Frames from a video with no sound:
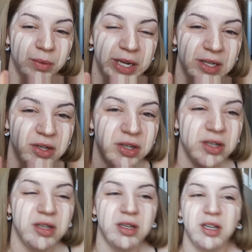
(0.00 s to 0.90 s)

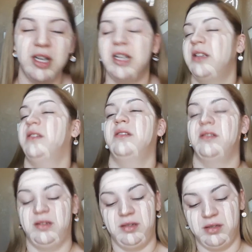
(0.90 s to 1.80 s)
which
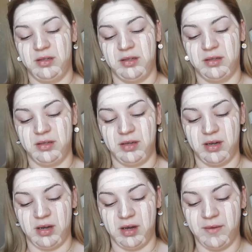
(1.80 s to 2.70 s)
is
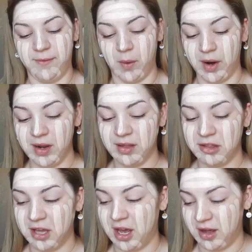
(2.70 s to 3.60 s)
a
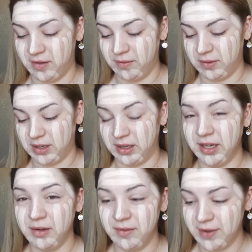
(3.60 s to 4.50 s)
fourth of what a
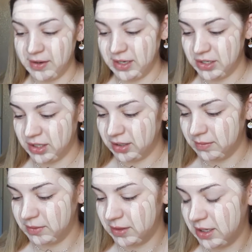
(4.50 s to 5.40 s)
liquid foundation
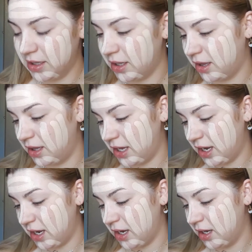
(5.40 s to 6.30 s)
comes with.
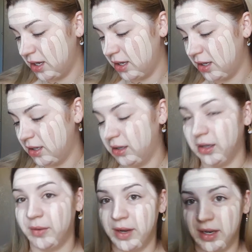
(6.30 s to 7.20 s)
The
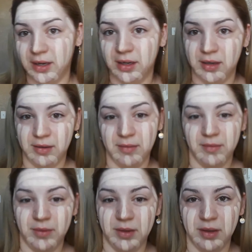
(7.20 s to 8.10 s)
liquid
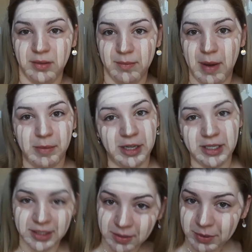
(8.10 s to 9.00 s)

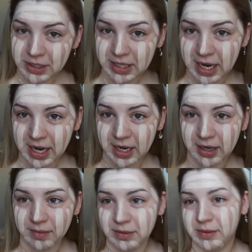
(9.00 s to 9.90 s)
Maybelline Superstay
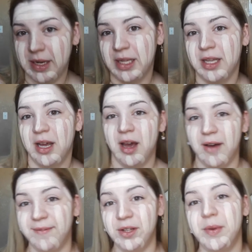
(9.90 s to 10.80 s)
comes with
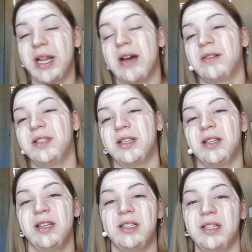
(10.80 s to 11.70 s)
a fluid ounce.
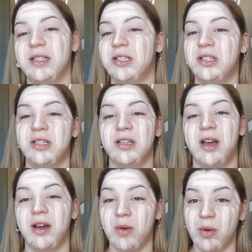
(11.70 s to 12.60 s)
This is
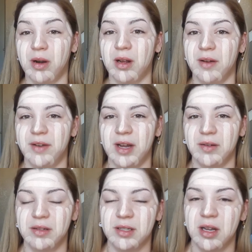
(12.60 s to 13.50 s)
a quarter of an
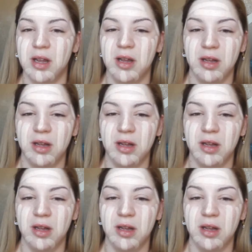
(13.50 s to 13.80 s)
ounce.